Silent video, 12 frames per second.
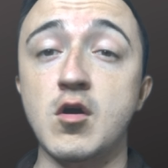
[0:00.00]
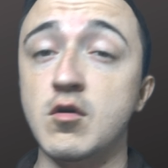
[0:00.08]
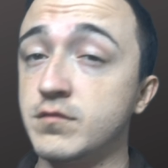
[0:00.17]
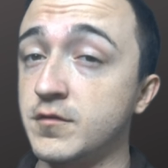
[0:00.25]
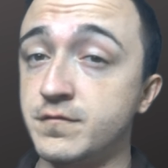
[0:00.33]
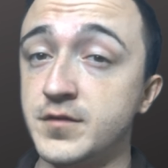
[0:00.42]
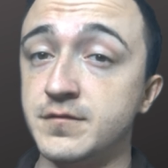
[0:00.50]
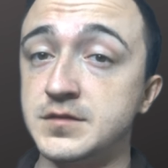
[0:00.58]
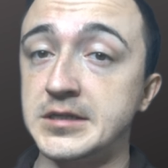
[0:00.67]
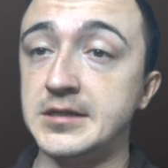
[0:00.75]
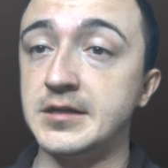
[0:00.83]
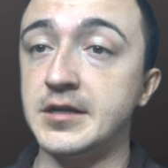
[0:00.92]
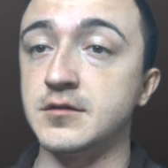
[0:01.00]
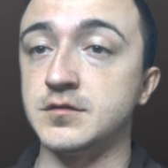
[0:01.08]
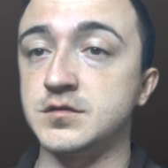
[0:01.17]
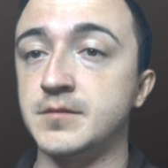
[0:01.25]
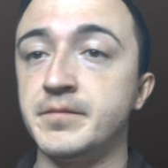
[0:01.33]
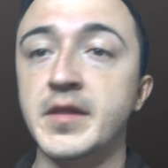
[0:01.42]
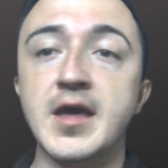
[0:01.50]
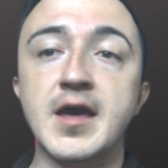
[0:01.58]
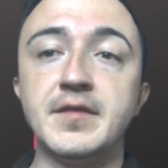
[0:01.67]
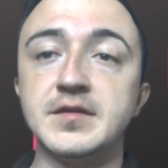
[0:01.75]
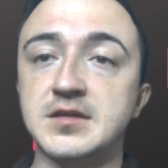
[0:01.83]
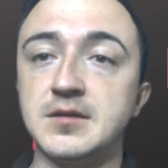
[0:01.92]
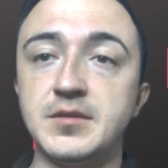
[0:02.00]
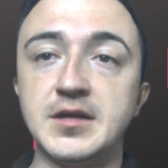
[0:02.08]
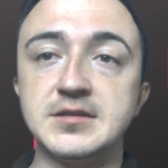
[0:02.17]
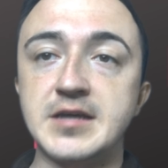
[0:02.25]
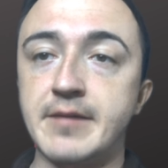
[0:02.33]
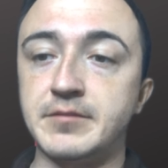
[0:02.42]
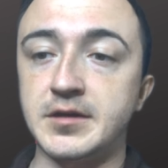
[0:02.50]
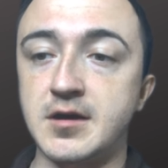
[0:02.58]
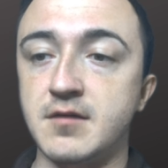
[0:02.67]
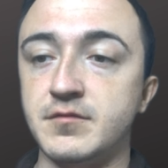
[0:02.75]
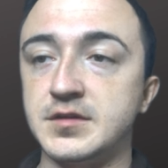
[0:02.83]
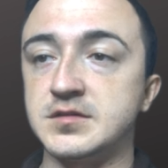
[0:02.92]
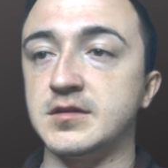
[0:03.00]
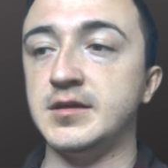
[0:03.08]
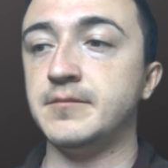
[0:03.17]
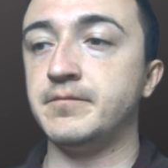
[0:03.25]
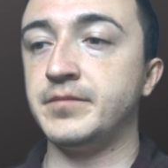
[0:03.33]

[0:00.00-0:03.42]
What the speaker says: over 15 years. And this can be adapted, obviously.